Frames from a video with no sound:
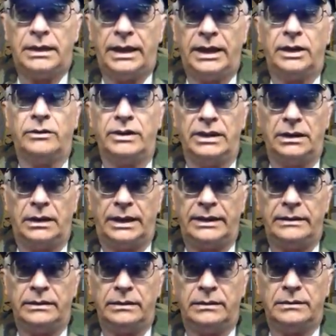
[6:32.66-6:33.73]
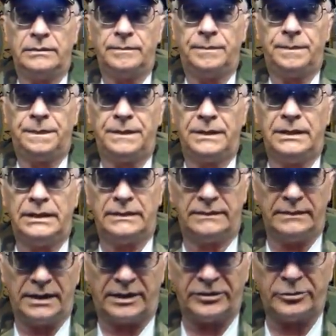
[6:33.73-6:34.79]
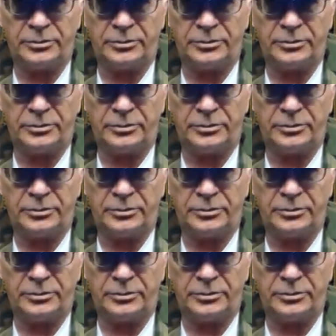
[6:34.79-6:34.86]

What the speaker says: area light. It's not a